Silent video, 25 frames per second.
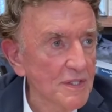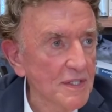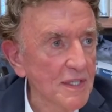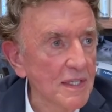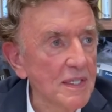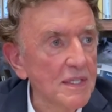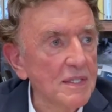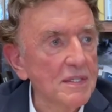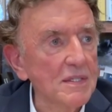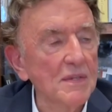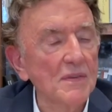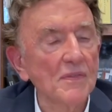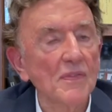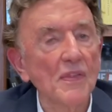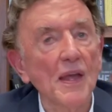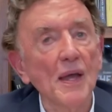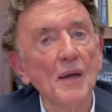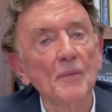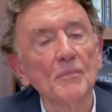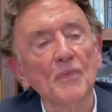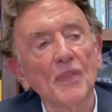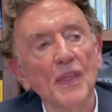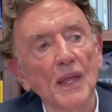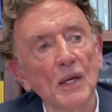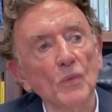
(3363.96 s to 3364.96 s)
to each of
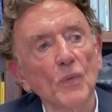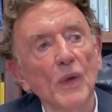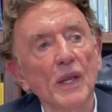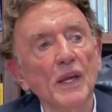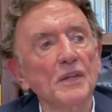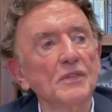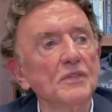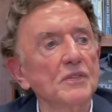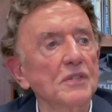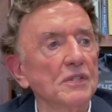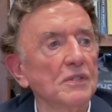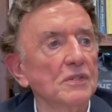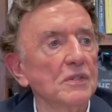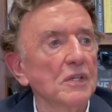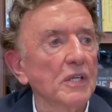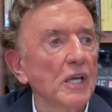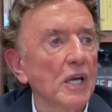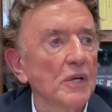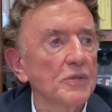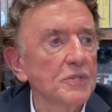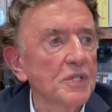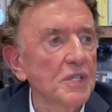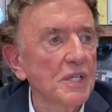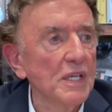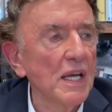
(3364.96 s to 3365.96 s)
them, then went into
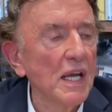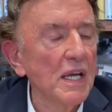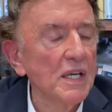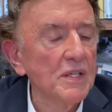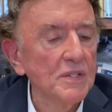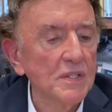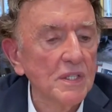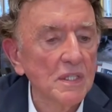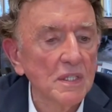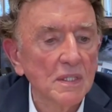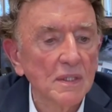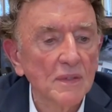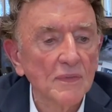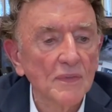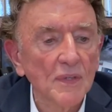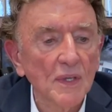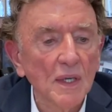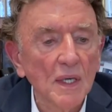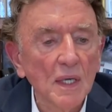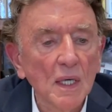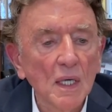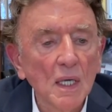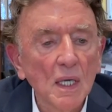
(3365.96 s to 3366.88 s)
negotiations,